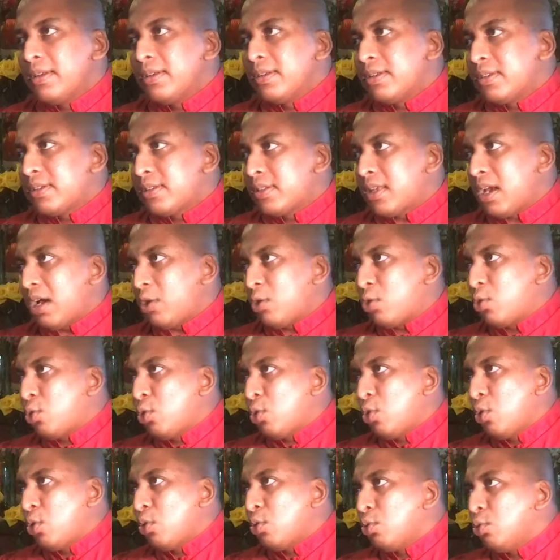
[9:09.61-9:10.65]

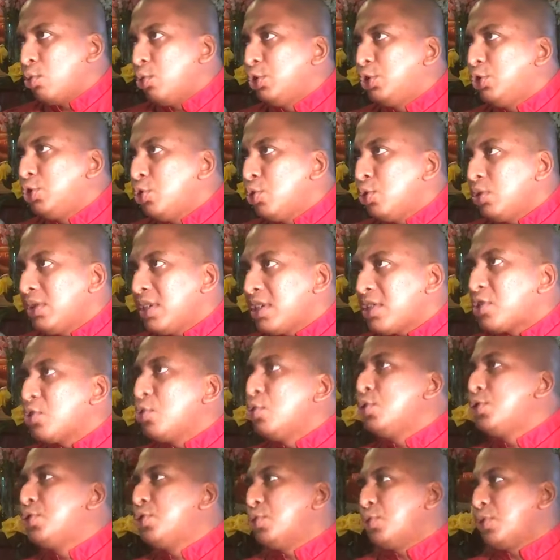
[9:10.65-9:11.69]
Sakku ujuja
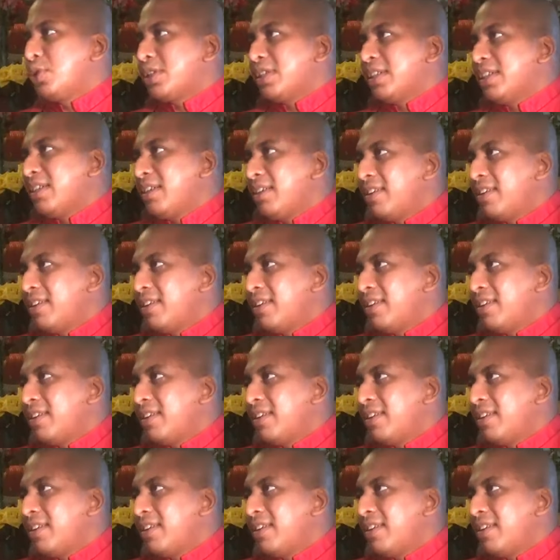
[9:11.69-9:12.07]
sujuja.